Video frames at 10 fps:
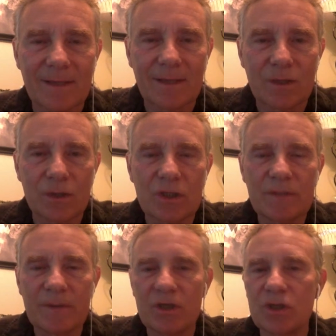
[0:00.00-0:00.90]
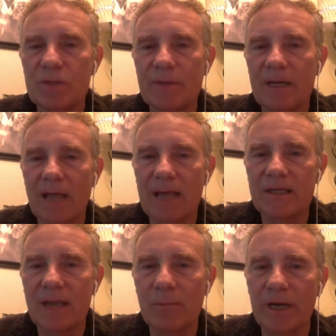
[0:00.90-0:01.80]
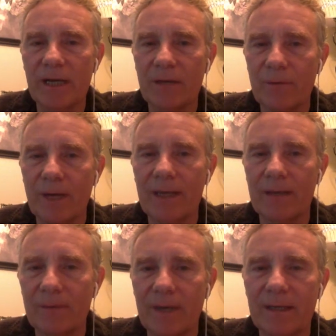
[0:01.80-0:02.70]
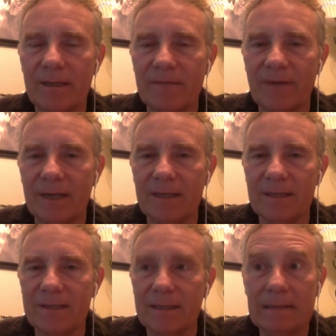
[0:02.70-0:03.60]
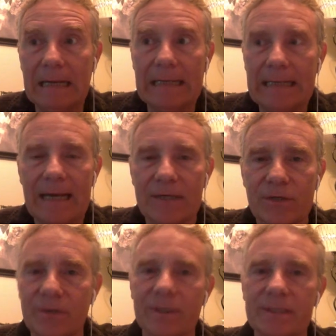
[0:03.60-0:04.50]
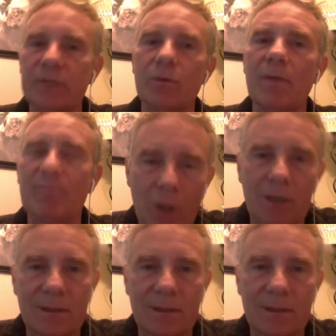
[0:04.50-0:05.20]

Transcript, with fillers: So did you spend a lot of time writing and writing and writing, and then finally you said, I got to turn this into a book?